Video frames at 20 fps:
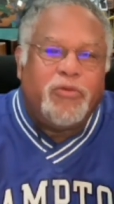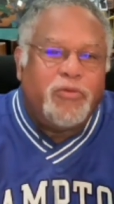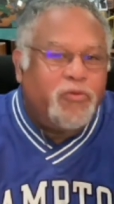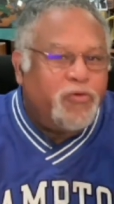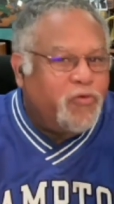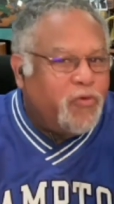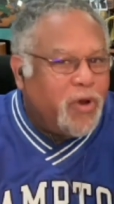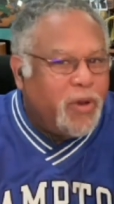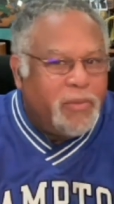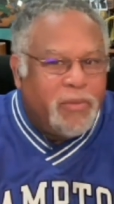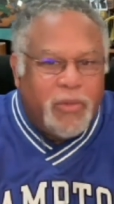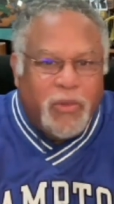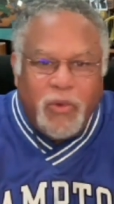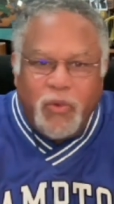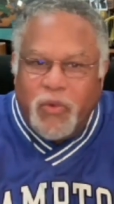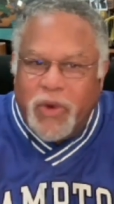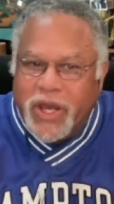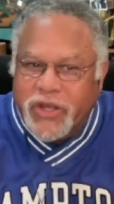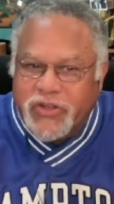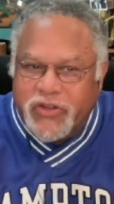from
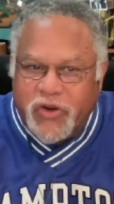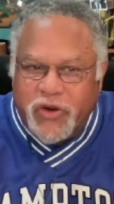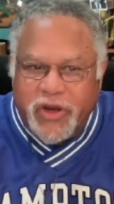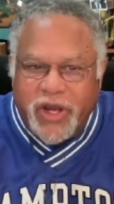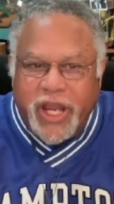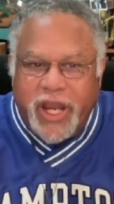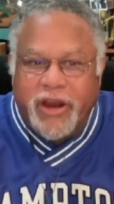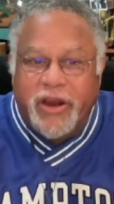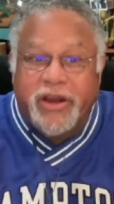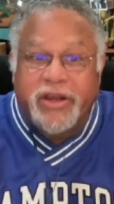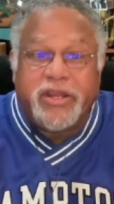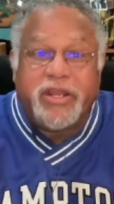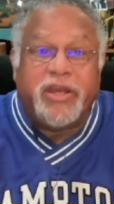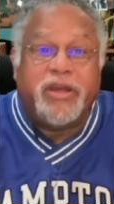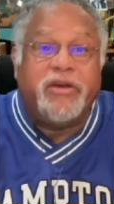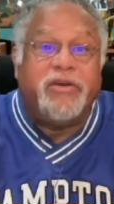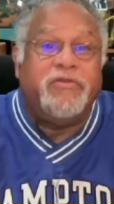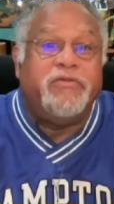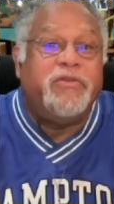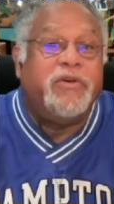Western
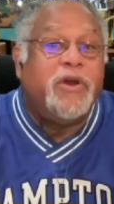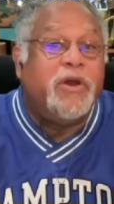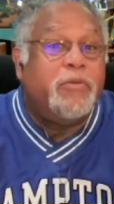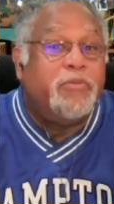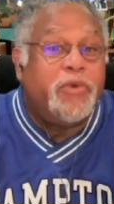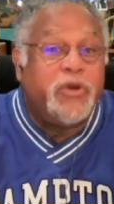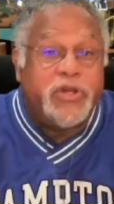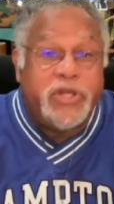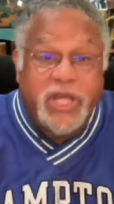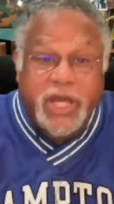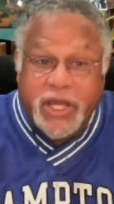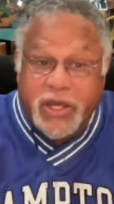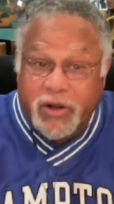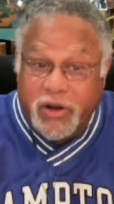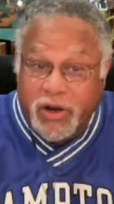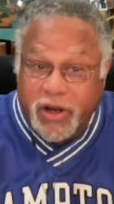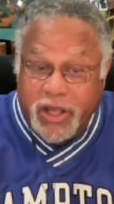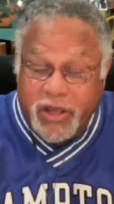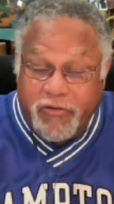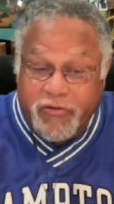narrative,
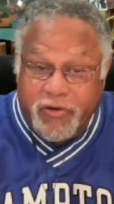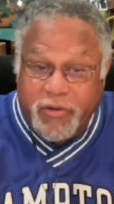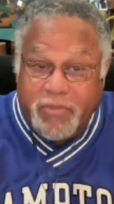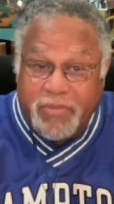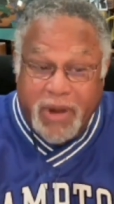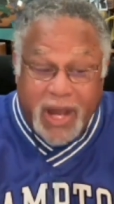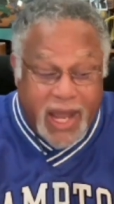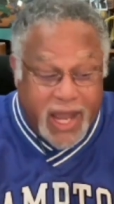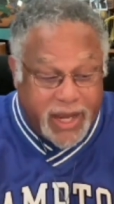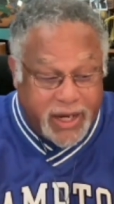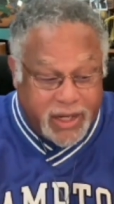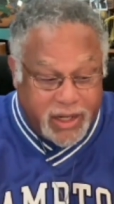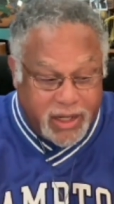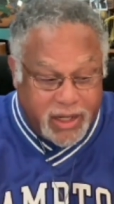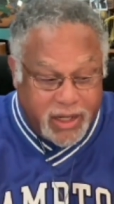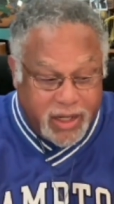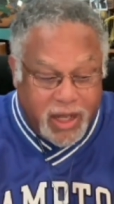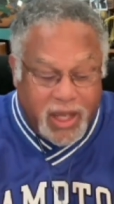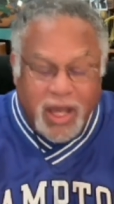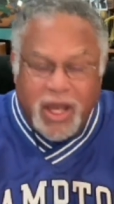particularly from Biden,